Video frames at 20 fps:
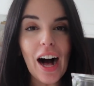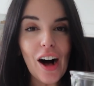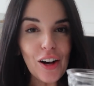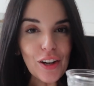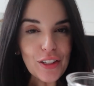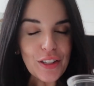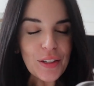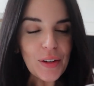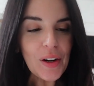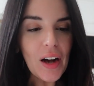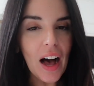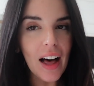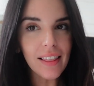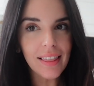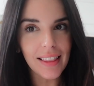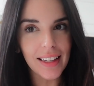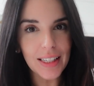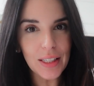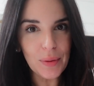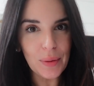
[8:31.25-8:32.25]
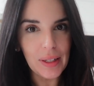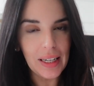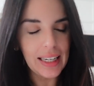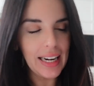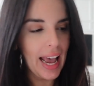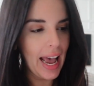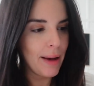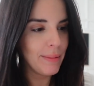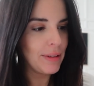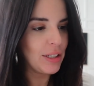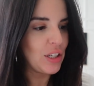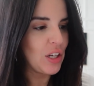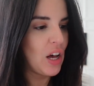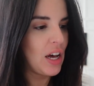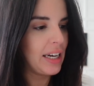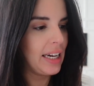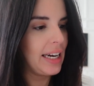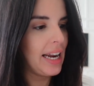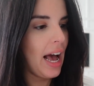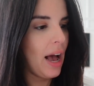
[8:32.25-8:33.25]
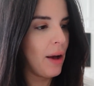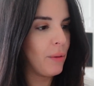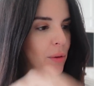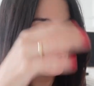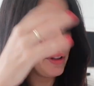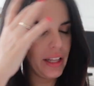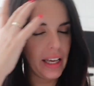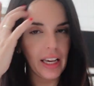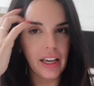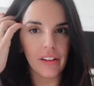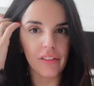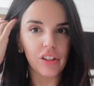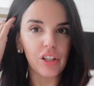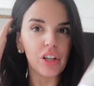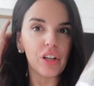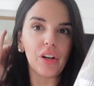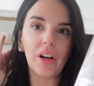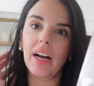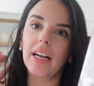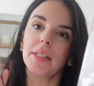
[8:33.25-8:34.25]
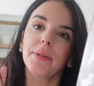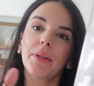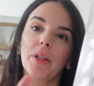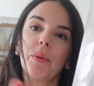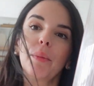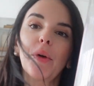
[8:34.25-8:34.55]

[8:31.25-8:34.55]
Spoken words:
also got this one on Amazon and I will link it to you guys below.